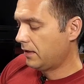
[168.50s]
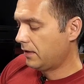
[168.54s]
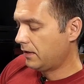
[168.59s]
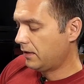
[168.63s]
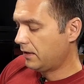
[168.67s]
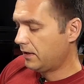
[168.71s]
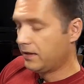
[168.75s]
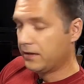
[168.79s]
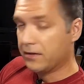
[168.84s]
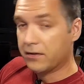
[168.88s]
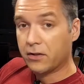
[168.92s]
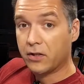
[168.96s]

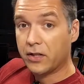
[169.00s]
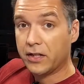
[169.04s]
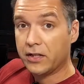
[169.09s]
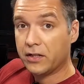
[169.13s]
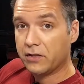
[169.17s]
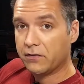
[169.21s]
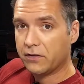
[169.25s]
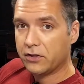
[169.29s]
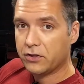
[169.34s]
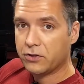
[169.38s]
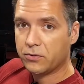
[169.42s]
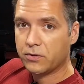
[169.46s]
either
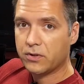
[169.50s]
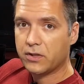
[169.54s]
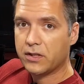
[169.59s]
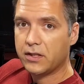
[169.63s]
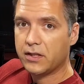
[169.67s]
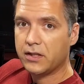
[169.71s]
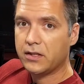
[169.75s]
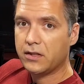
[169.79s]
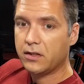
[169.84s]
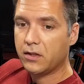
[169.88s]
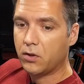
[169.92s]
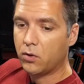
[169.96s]

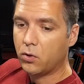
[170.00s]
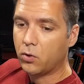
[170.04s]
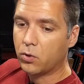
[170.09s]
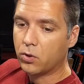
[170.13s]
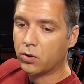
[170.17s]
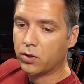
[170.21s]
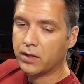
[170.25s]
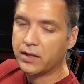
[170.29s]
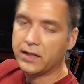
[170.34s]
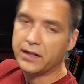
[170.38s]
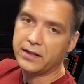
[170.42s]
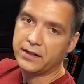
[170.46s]
individually
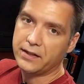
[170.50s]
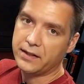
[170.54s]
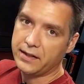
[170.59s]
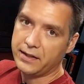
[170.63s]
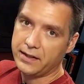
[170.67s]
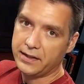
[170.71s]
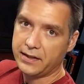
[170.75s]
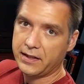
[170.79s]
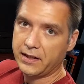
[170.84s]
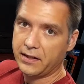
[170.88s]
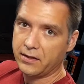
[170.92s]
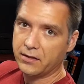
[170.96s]
or in
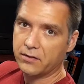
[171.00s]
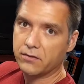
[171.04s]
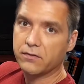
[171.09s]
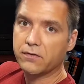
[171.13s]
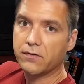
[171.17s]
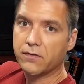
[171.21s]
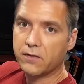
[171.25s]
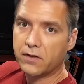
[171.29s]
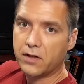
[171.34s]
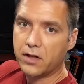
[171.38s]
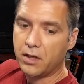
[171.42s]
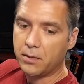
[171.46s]
any kind
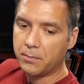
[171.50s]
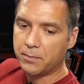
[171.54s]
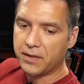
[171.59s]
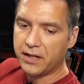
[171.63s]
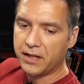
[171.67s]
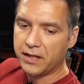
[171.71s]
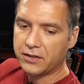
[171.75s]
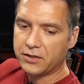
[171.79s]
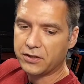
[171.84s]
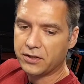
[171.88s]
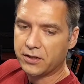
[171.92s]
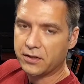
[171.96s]
of
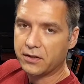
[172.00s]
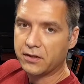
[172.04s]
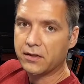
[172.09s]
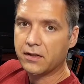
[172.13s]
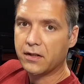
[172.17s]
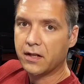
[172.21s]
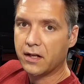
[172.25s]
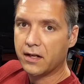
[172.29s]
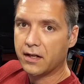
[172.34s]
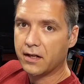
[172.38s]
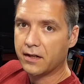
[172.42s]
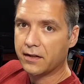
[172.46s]
combination
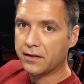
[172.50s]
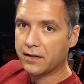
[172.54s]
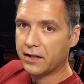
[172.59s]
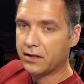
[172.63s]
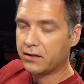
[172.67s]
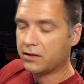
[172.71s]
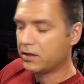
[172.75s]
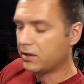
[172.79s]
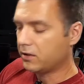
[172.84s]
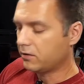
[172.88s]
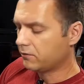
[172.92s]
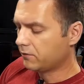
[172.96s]

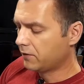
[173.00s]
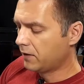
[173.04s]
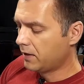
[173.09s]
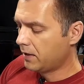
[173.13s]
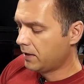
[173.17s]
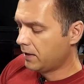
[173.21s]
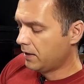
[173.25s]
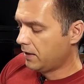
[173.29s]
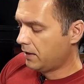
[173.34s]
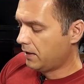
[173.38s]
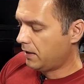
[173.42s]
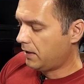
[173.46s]
thereof.
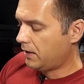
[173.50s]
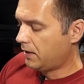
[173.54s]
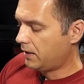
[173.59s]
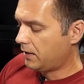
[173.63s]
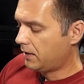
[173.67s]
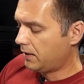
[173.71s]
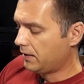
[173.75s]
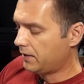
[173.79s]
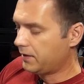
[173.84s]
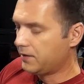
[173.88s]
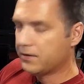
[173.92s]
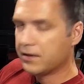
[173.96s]

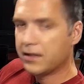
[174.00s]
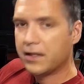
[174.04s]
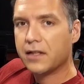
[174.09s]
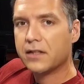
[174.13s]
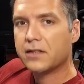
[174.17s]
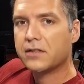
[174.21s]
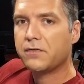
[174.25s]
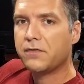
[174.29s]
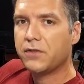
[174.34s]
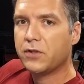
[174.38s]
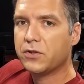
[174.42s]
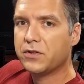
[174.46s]
In the
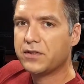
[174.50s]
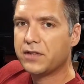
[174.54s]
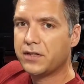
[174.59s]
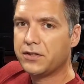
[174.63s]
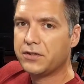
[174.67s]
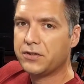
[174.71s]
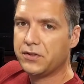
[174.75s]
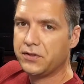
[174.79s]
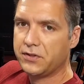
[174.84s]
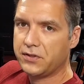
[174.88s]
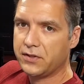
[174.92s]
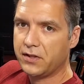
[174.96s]
next few
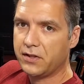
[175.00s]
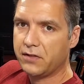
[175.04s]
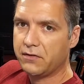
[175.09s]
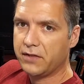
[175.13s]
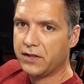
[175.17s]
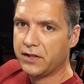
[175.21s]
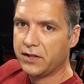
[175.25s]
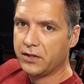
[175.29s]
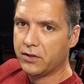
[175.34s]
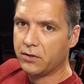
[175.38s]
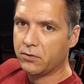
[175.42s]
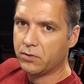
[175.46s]
sections of the
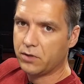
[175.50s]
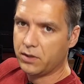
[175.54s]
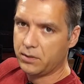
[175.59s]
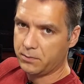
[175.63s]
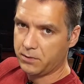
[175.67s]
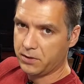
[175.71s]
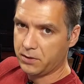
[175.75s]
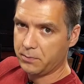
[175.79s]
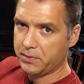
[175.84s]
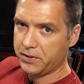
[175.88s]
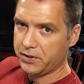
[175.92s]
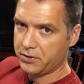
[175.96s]
video, what I'm
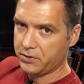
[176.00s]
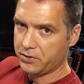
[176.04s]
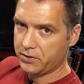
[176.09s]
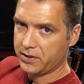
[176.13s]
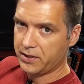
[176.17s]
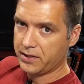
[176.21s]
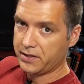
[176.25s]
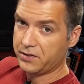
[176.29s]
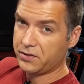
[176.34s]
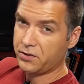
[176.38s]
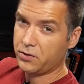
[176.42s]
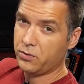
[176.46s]
going to be
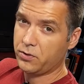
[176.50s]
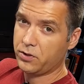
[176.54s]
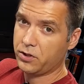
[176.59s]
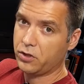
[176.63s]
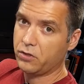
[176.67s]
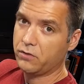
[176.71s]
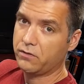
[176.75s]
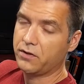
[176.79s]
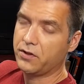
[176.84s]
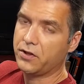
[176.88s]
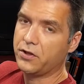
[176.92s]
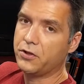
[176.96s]
doing is going
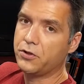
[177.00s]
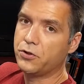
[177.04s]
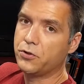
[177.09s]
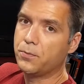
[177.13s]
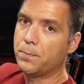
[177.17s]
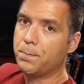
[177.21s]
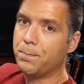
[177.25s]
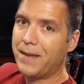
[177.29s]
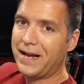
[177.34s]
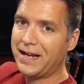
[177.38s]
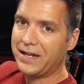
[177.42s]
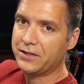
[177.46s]
over the new
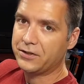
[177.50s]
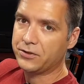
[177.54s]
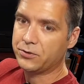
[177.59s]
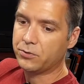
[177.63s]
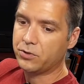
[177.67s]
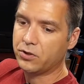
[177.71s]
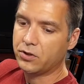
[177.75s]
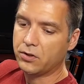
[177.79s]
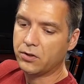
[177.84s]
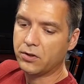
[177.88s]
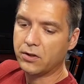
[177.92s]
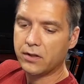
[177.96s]

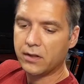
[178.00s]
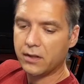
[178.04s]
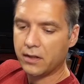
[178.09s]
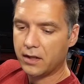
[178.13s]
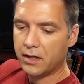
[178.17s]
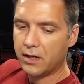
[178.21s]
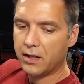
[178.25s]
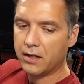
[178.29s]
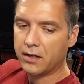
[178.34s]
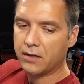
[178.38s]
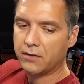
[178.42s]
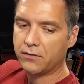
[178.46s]
manual
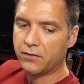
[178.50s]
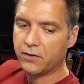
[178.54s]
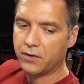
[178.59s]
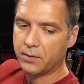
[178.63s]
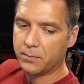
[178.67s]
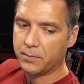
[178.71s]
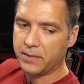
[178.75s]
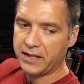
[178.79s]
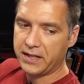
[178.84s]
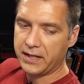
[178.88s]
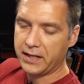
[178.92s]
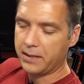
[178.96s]
for the
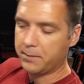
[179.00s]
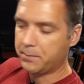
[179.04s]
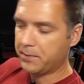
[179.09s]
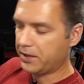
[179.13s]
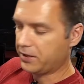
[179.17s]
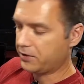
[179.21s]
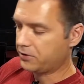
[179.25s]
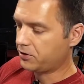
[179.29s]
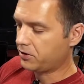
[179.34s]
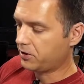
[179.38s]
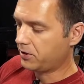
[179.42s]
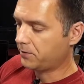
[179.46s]

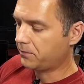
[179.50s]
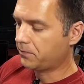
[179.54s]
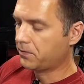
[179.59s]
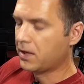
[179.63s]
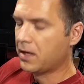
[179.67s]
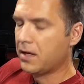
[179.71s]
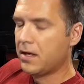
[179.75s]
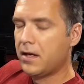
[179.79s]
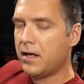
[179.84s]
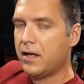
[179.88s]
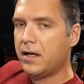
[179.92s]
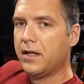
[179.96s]
miniAtmegatron.
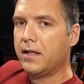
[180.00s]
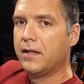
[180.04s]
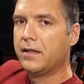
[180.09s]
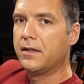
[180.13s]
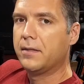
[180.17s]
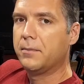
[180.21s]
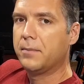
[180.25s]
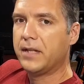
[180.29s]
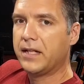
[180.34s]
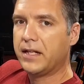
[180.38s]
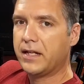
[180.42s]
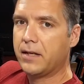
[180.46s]

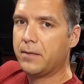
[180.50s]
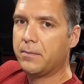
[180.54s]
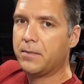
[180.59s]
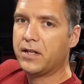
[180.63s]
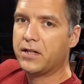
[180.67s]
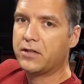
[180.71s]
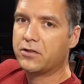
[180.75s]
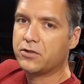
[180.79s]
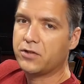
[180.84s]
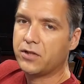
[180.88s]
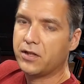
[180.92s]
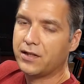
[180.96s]
The
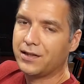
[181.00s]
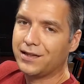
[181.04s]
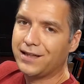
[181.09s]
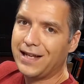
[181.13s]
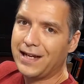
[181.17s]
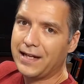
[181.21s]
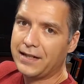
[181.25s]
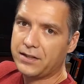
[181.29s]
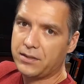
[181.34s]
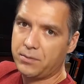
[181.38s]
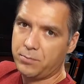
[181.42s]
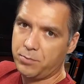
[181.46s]
miniAtmegatron lacked a